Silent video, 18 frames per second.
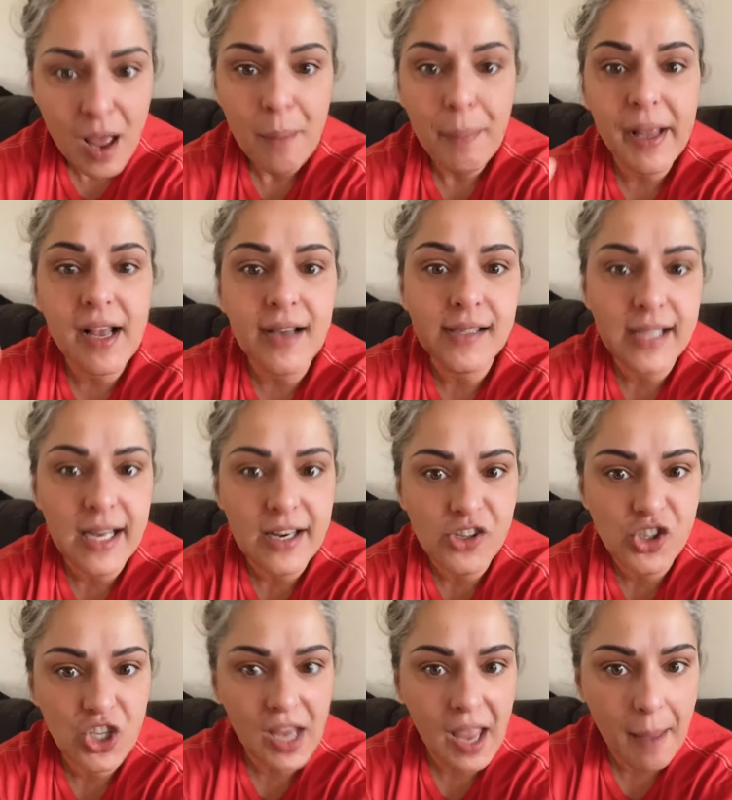because they're
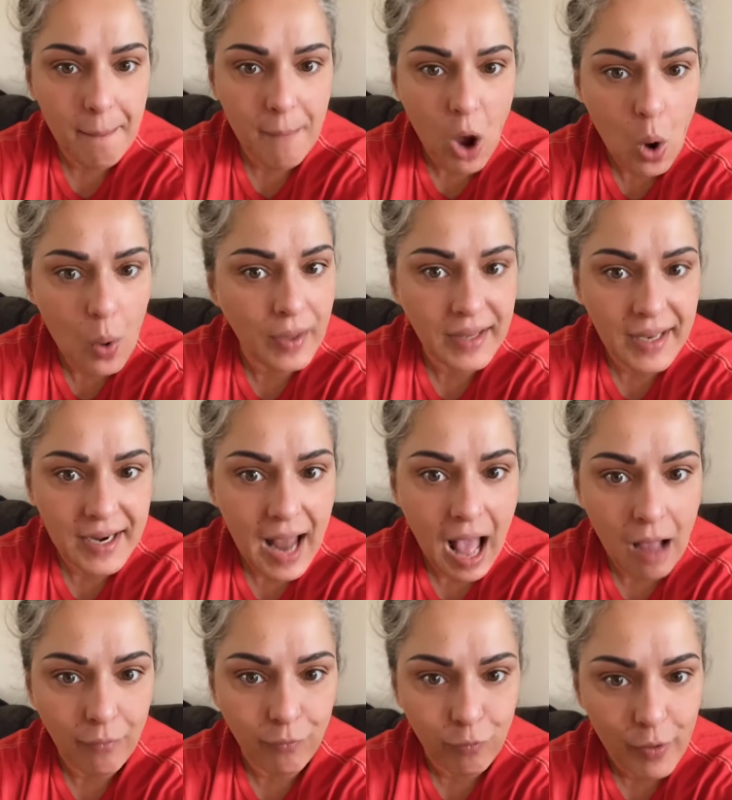GMO and they're
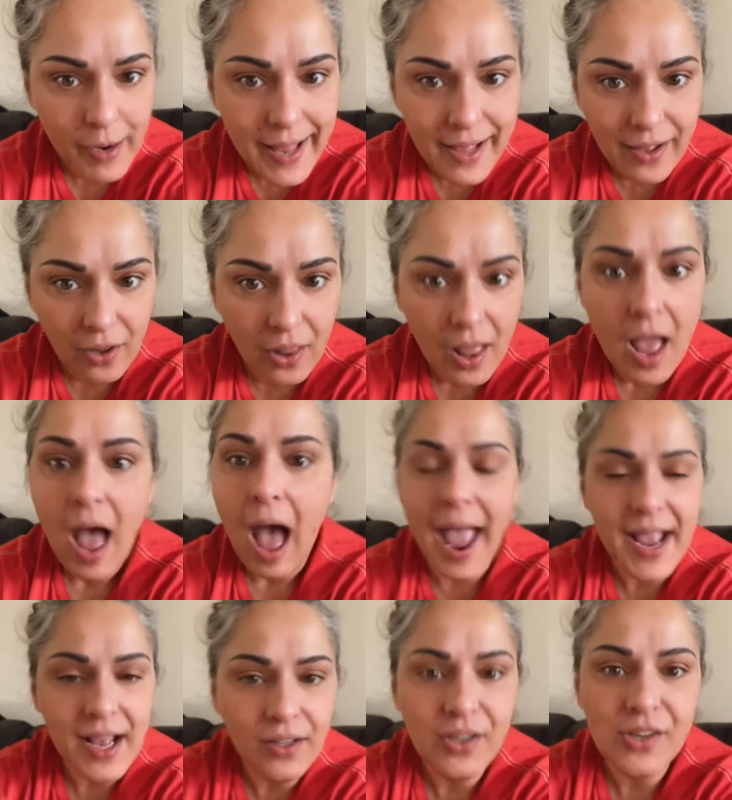not real.
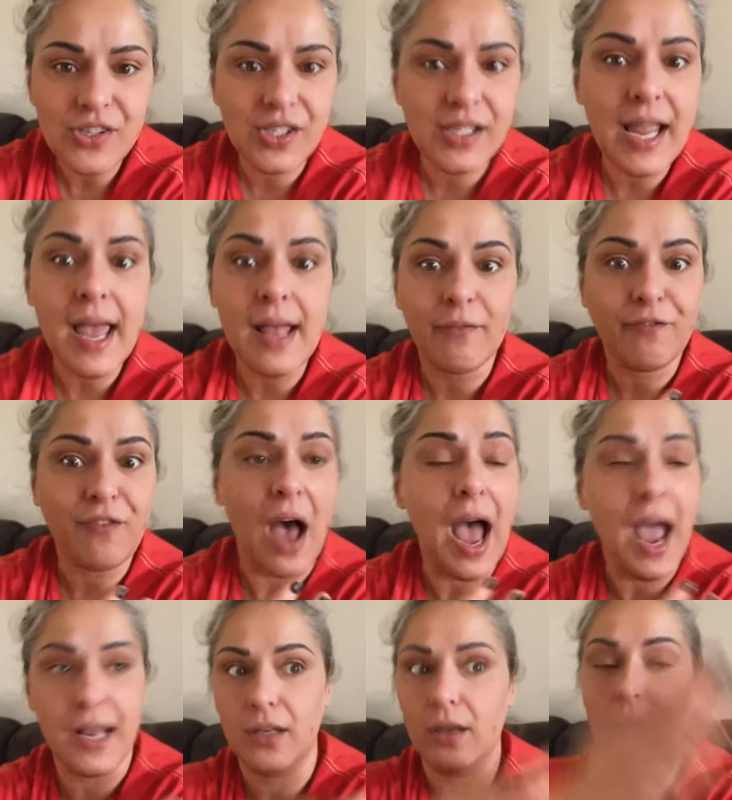I understand.
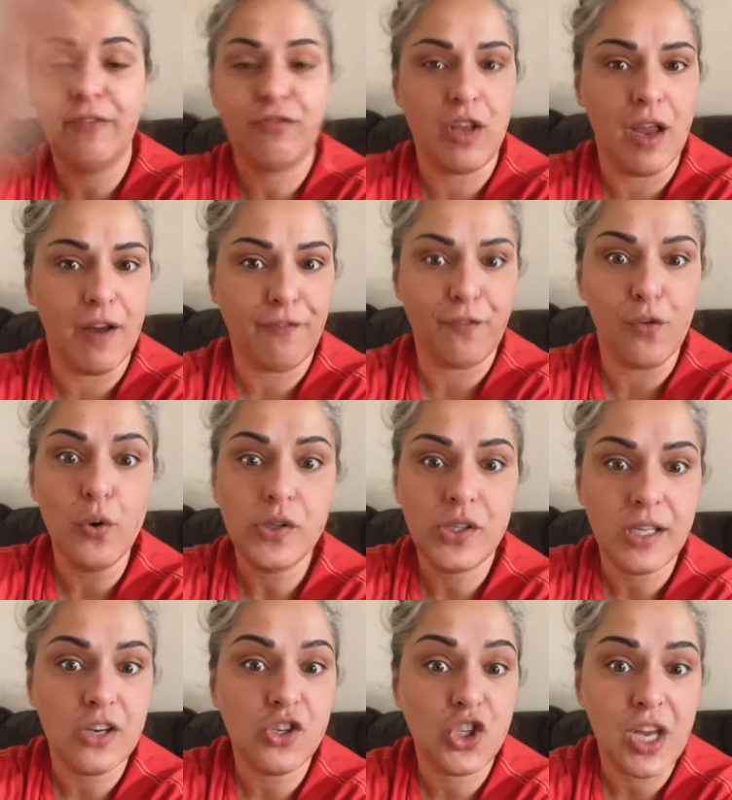Fine. If they're fruits,
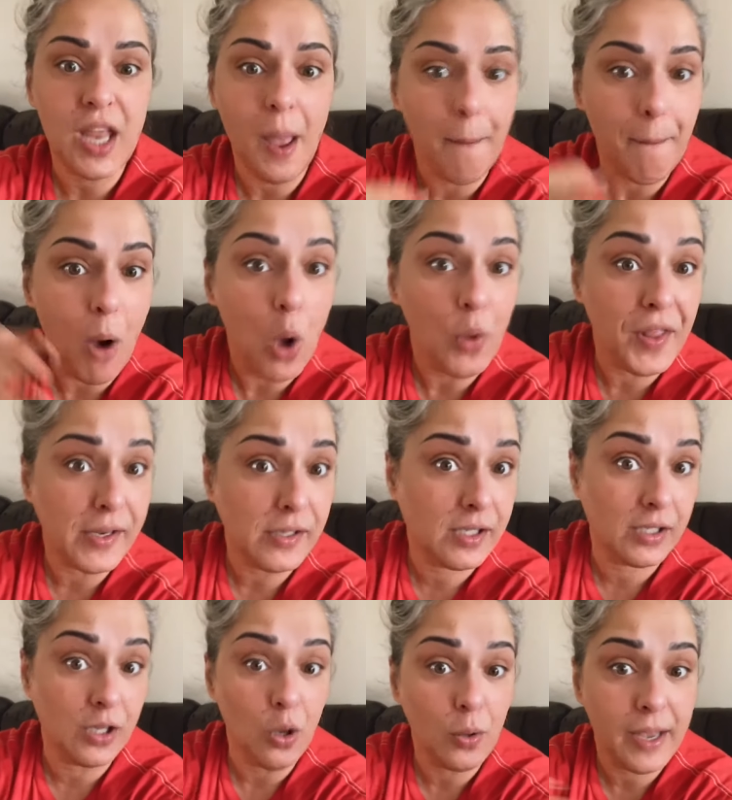they're GMO. They're
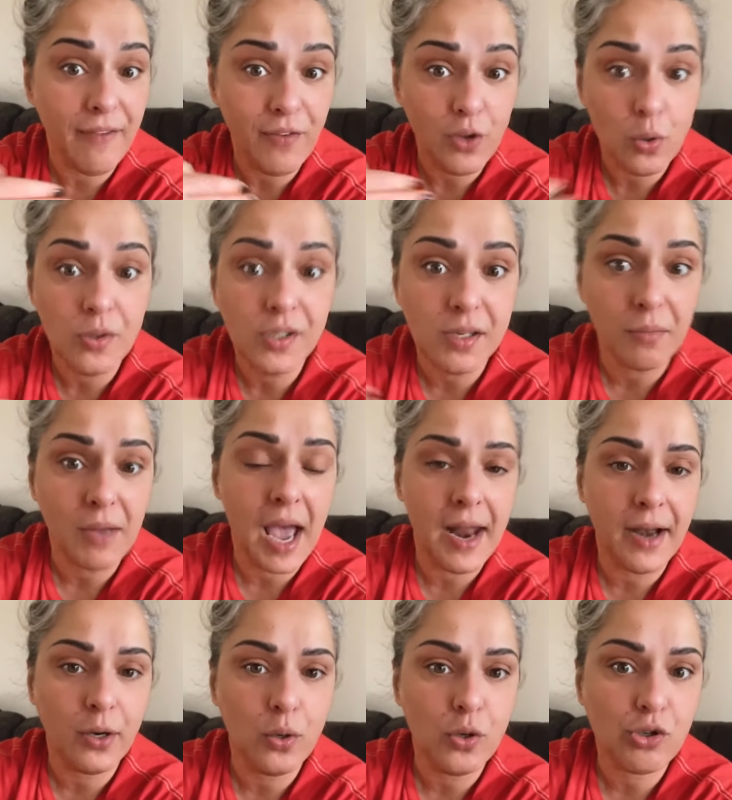still giving you some
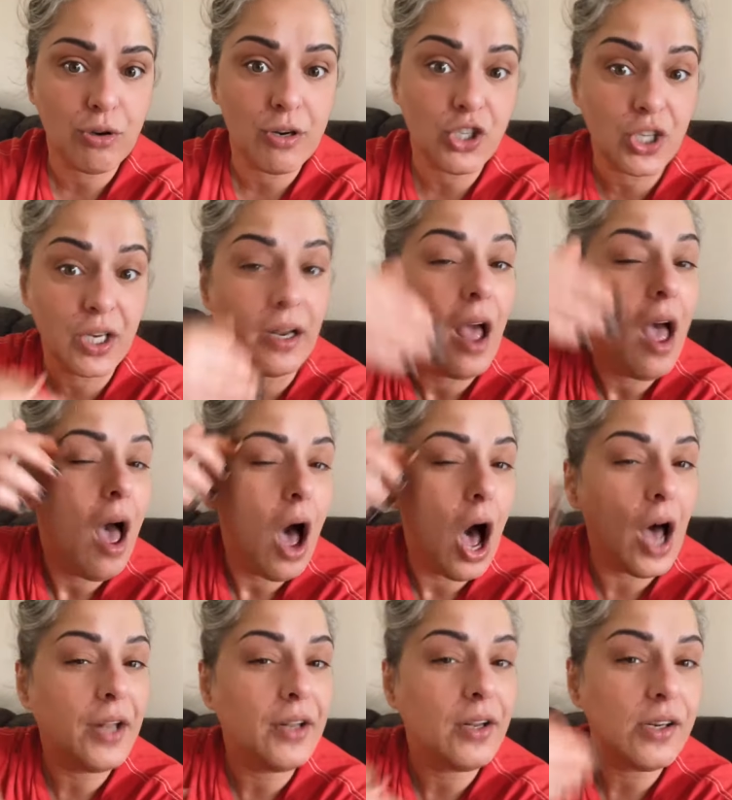kind of nutrition.
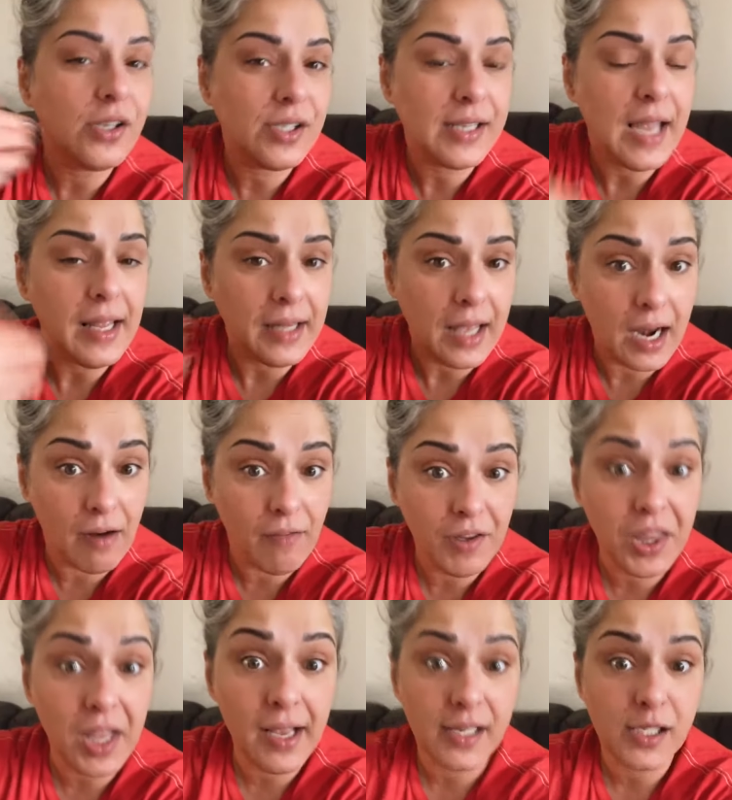Understand that
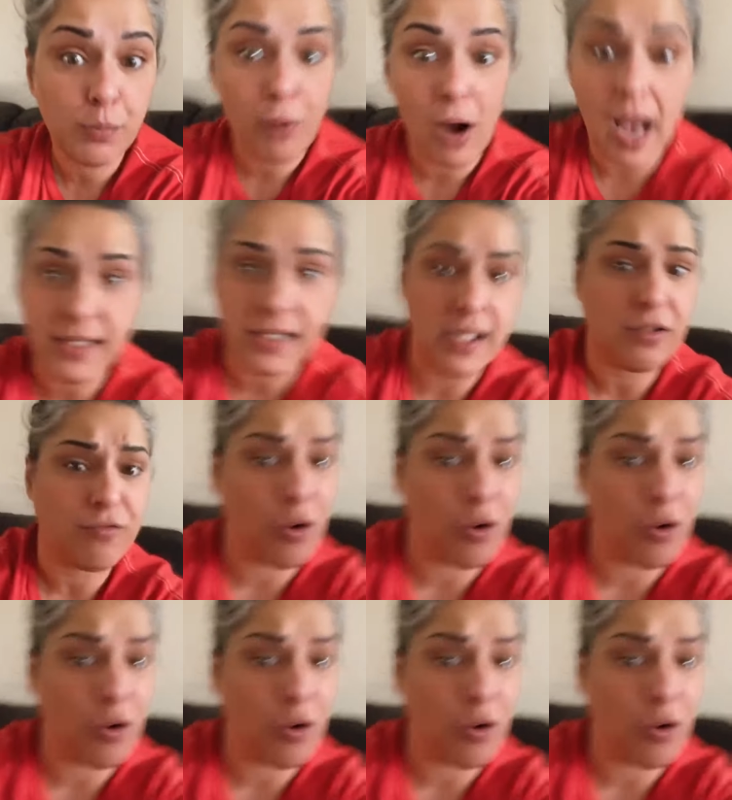everything is processed